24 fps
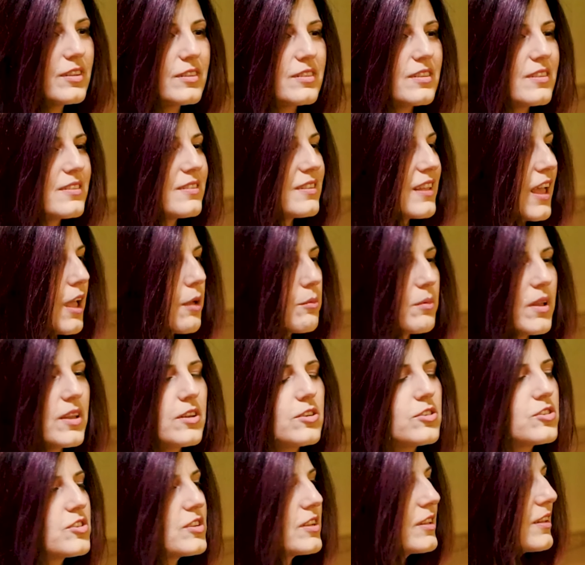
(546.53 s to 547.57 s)
It's the same
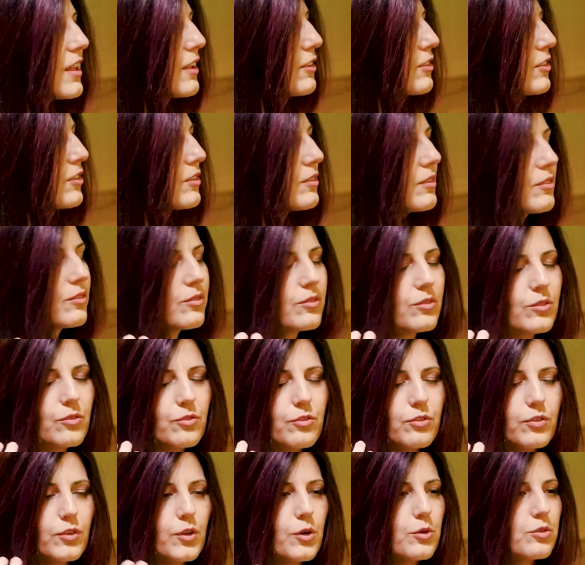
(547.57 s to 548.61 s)
energy that
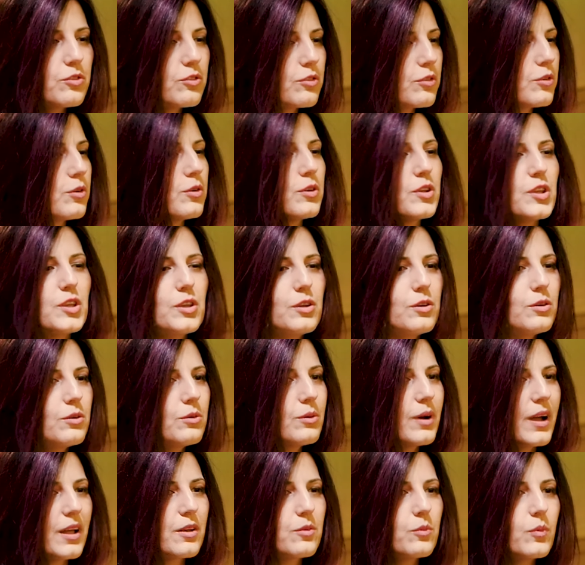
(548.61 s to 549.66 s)
flows through
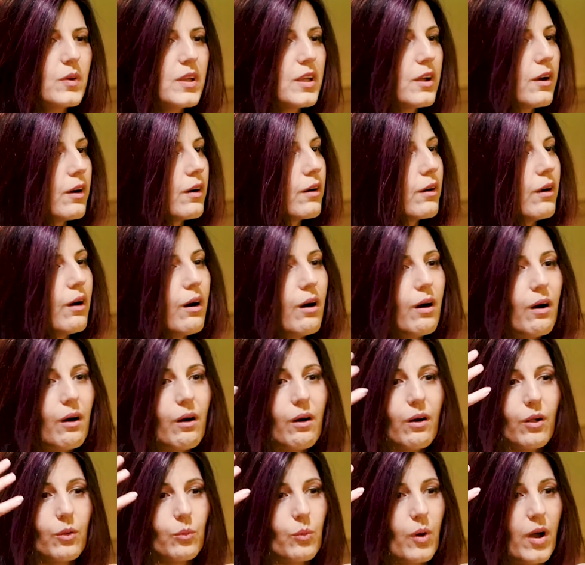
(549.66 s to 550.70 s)
you, and we are
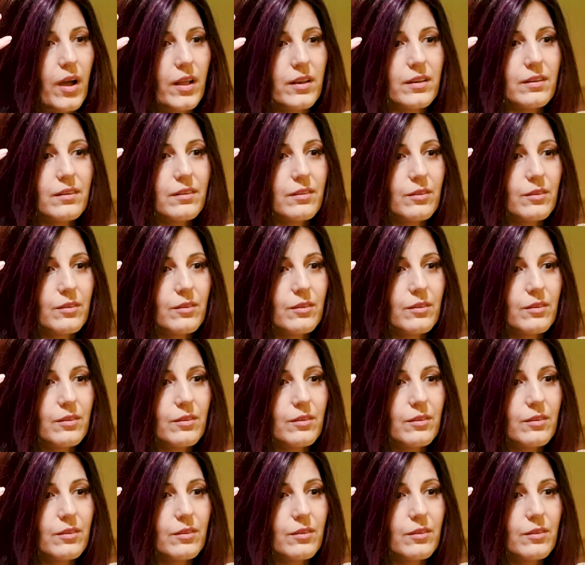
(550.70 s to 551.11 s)
all one,